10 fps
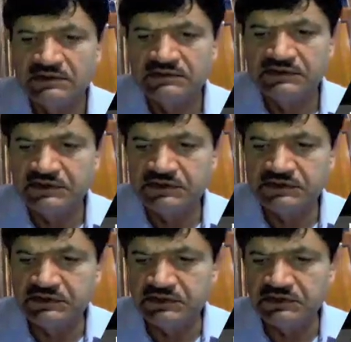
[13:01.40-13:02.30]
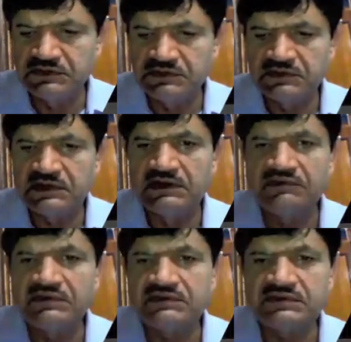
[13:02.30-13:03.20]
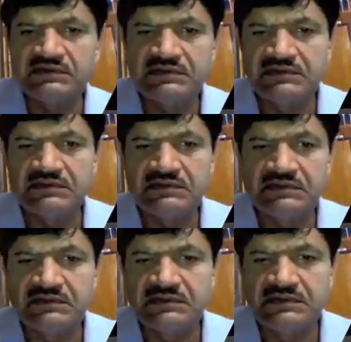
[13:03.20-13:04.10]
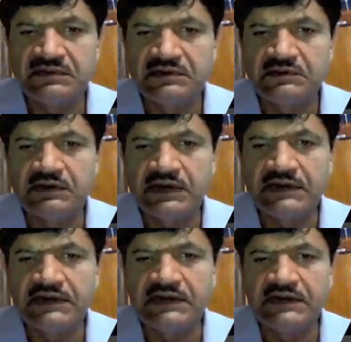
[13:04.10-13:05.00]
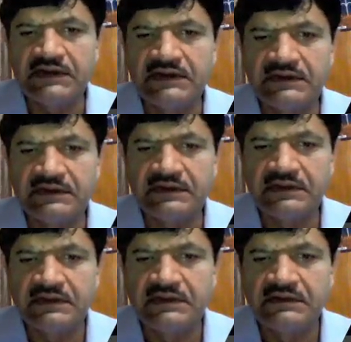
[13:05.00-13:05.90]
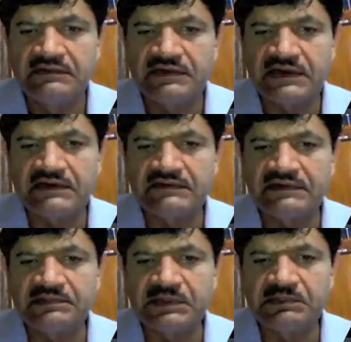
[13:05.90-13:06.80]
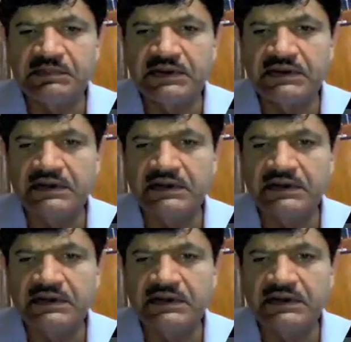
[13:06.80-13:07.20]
00 hours to end date 2nd September.